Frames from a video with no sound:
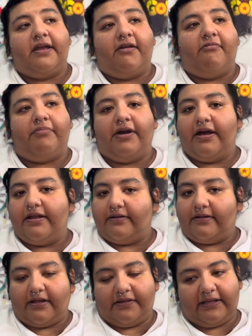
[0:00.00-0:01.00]
But
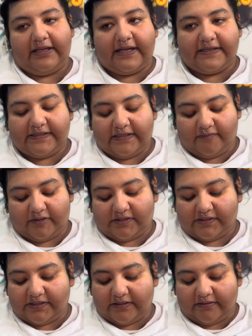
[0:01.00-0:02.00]
nonetheless,
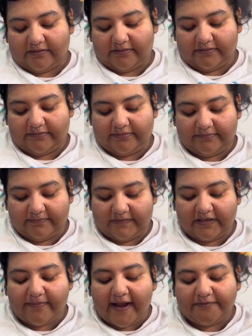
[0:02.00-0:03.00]

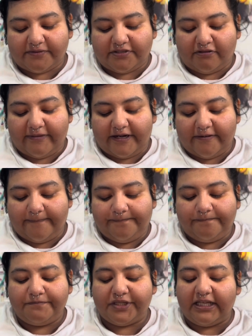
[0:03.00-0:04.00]
their mind was still made up.
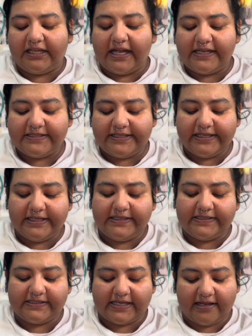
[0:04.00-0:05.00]
But the last thing he
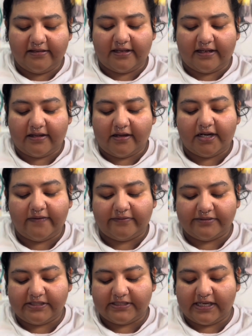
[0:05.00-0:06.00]
said that caught
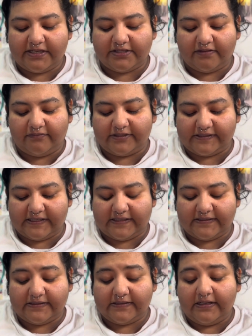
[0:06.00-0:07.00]
everyone's attention was
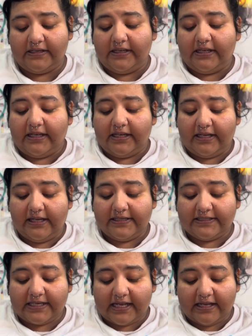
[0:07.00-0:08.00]
this. He
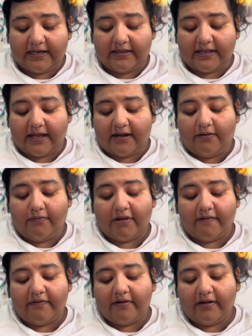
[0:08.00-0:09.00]
said that
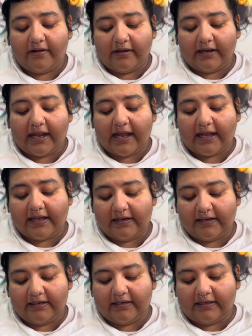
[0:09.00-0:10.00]
whoever had
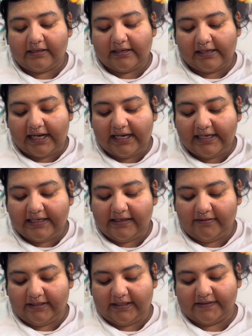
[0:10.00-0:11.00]
any
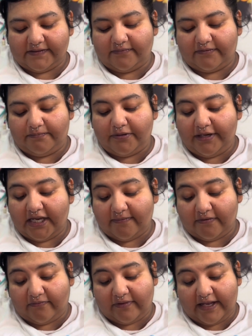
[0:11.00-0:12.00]
dealings with putting him
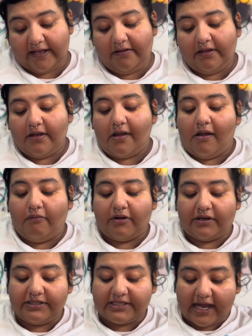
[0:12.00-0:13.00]
away
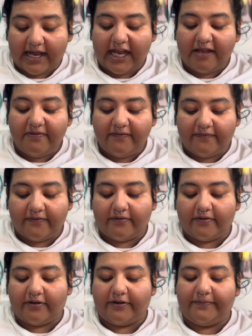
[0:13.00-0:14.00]
would die
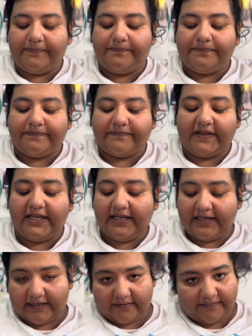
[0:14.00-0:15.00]
before he did.